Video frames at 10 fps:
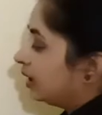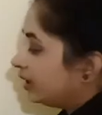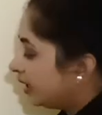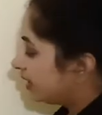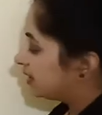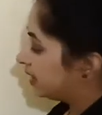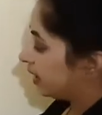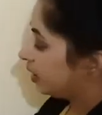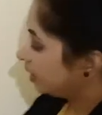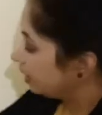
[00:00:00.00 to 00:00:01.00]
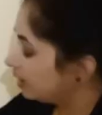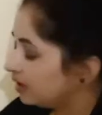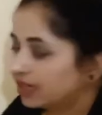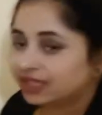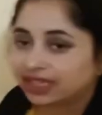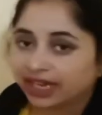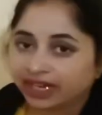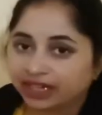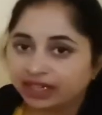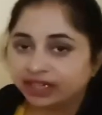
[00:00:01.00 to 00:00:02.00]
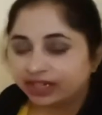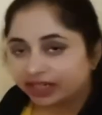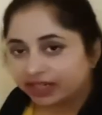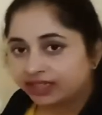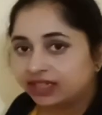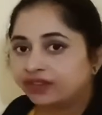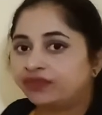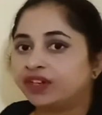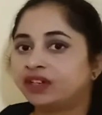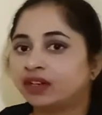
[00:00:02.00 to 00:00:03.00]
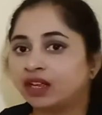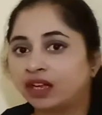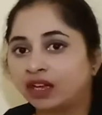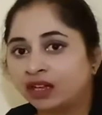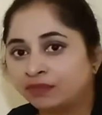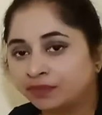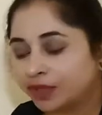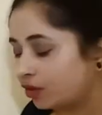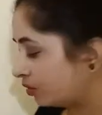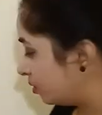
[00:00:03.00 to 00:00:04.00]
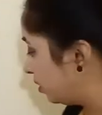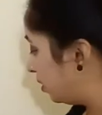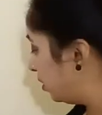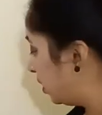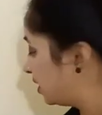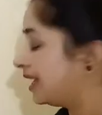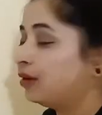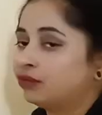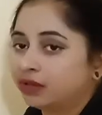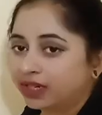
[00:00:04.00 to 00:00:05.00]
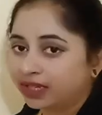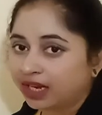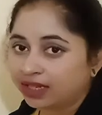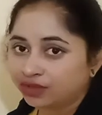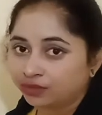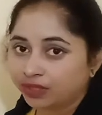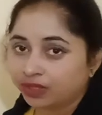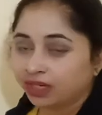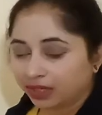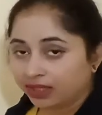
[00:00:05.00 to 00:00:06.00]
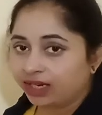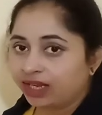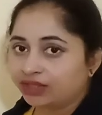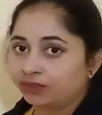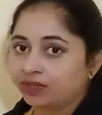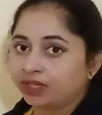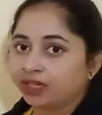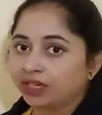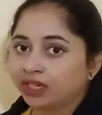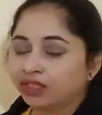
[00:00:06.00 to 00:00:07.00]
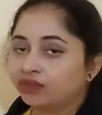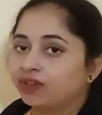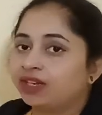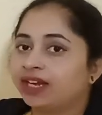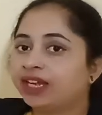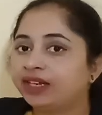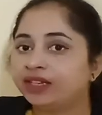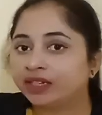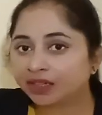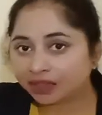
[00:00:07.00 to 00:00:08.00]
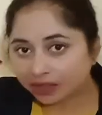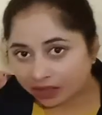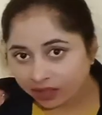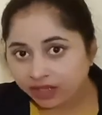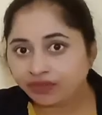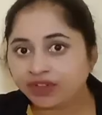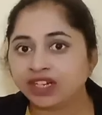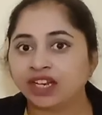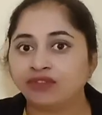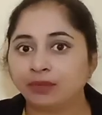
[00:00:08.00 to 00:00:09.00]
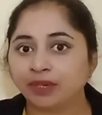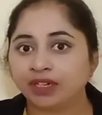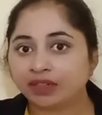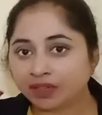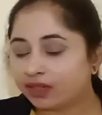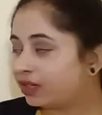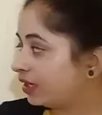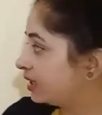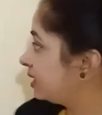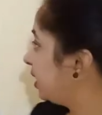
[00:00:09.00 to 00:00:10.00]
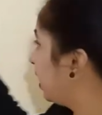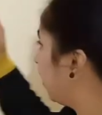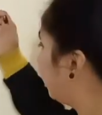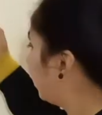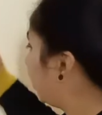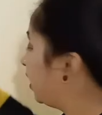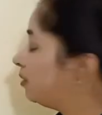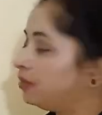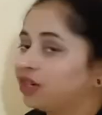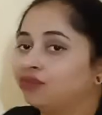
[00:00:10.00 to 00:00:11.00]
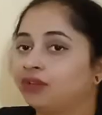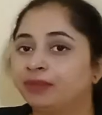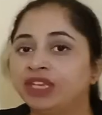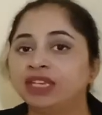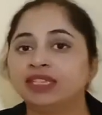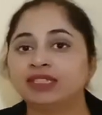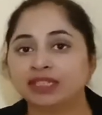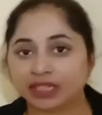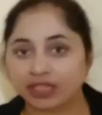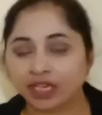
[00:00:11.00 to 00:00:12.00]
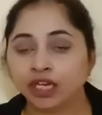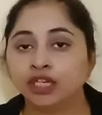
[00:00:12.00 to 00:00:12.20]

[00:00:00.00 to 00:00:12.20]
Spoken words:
Let's say in next line, it's a different, a sound at the last word, So we'll write a different alphabet. Let's say after A and B, it will be C.